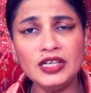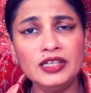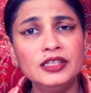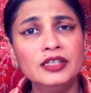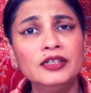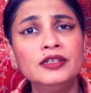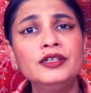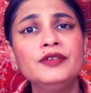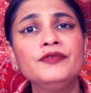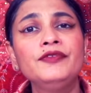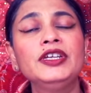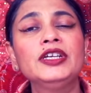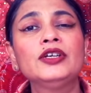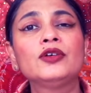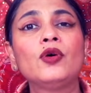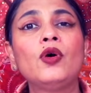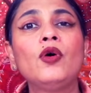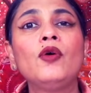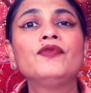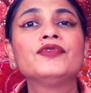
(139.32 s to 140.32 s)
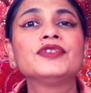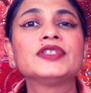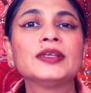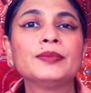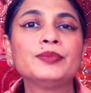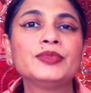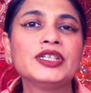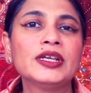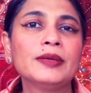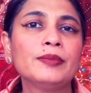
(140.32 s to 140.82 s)
third week of
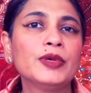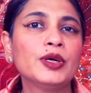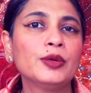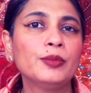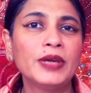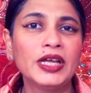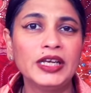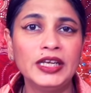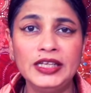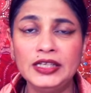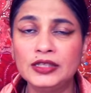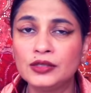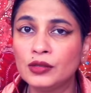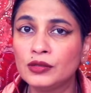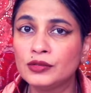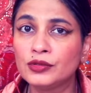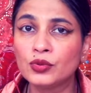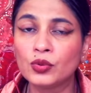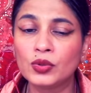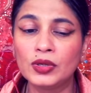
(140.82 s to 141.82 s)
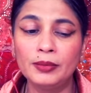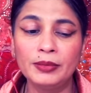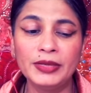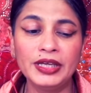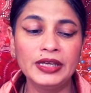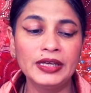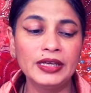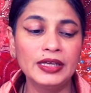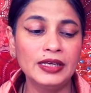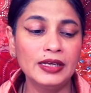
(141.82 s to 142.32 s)
September. Money is also
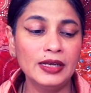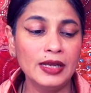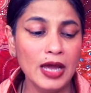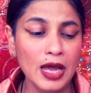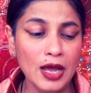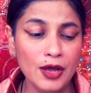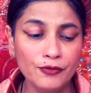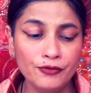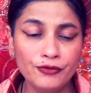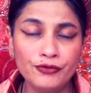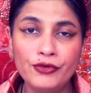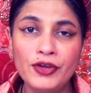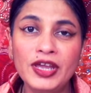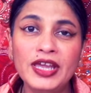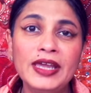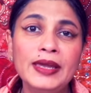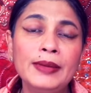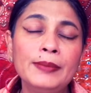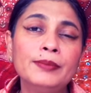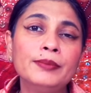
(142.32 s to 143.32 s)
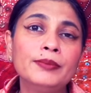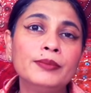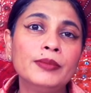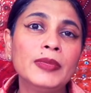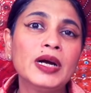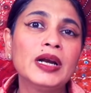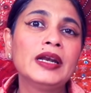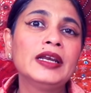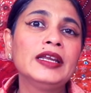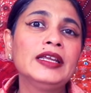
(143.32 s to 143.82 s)
coming in. Fame,
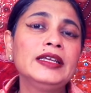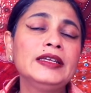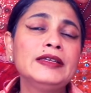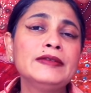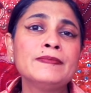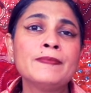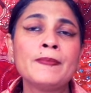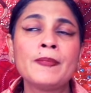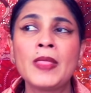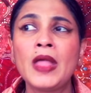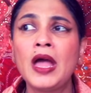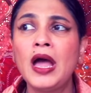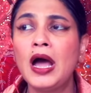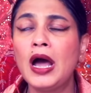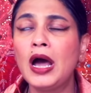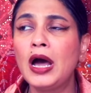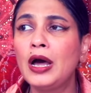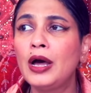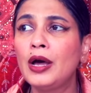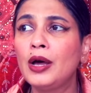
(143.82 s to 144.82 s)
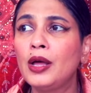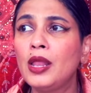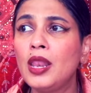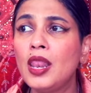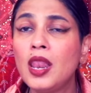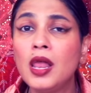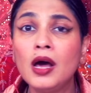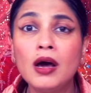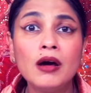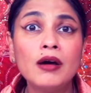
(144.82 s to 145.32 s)
money,
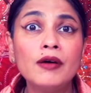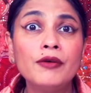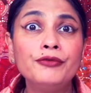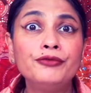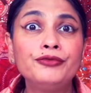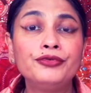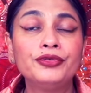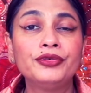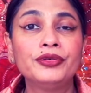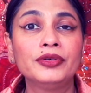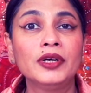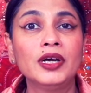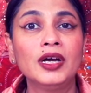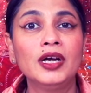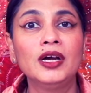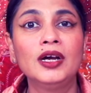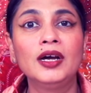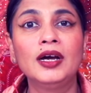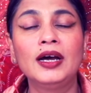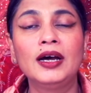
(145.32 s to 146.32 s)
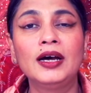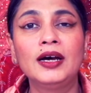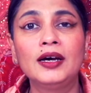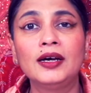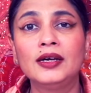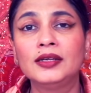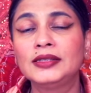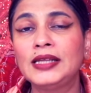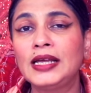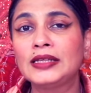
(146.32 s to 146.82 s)
love.
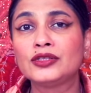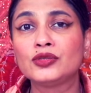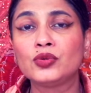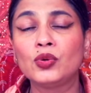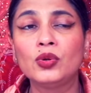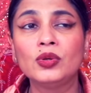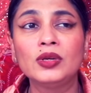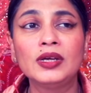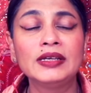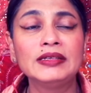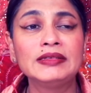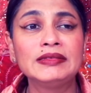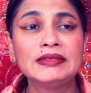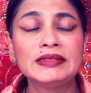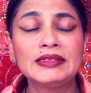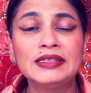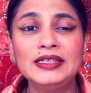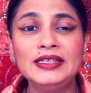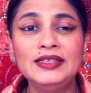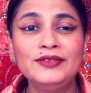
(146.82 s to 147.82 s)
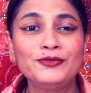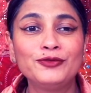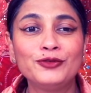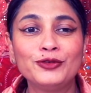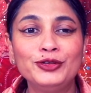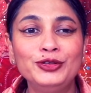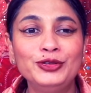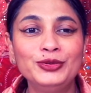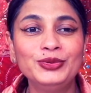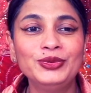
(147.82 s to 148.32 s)
That's all I see
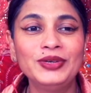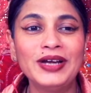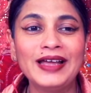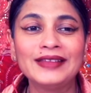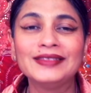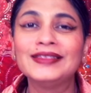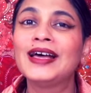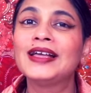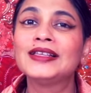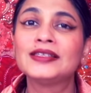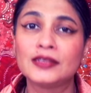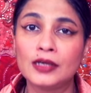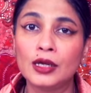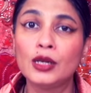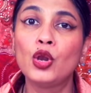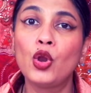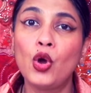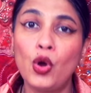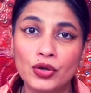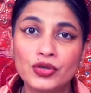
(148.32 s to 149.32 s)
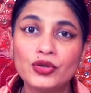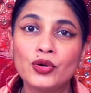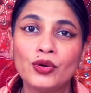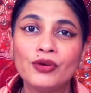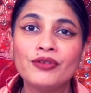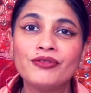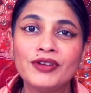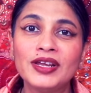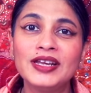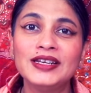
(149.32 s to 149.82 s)
for you, and that's a lot
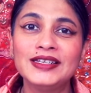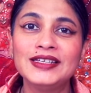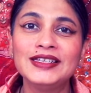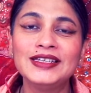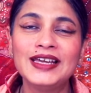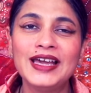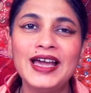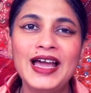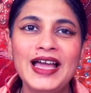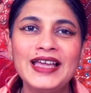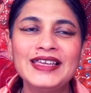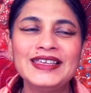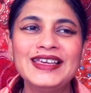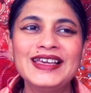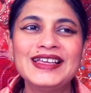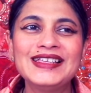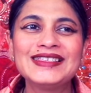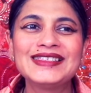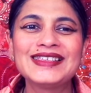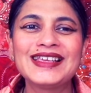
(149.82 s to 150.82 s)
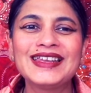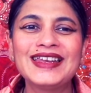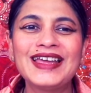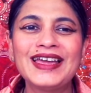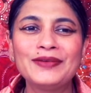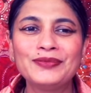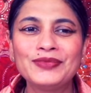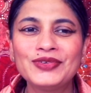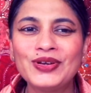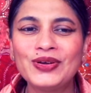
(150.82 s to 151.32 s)
already. Yes, and
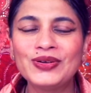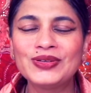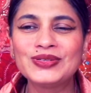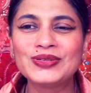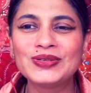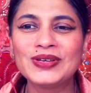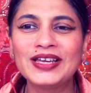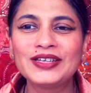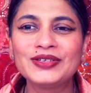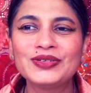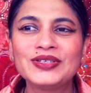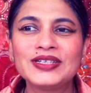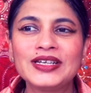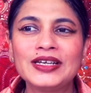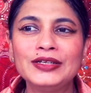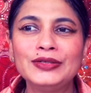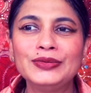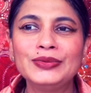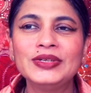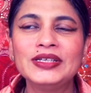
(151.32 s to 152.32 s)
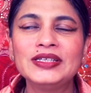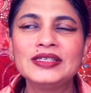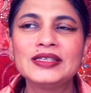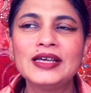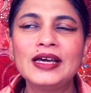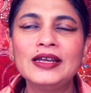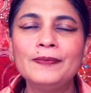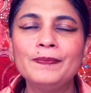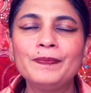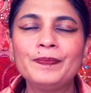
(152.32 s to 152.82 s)
I would also like to tell you is
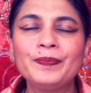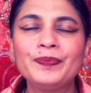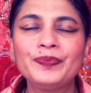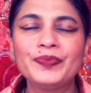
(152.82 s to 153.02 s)
that